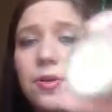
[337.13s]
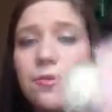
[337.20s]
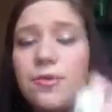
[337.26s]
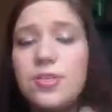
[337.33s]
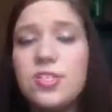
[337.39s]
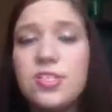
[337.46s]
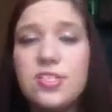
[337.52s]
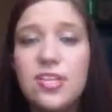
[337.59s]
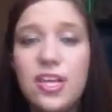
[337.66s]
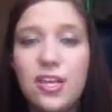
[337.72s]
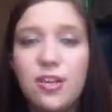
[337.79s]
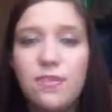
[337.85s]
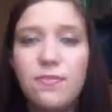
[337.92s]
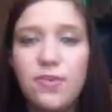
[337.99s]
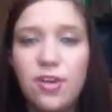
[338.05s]
which is
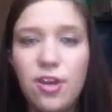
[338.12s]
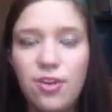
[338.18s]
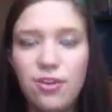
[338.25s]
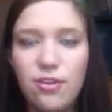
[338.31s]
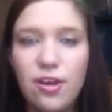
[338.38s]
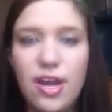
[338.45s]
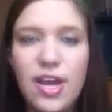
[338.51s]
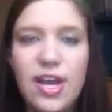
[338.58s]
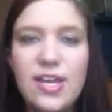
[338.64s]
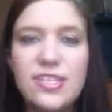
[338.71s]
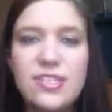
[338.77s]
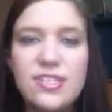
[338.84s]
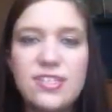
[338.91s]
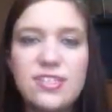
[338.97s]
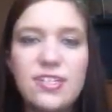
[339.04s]
like good for your under
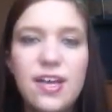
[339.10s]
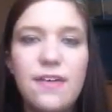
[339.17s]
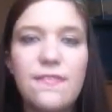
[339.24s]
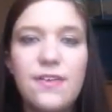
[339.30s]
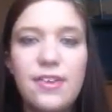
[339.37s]
eyes and stuff.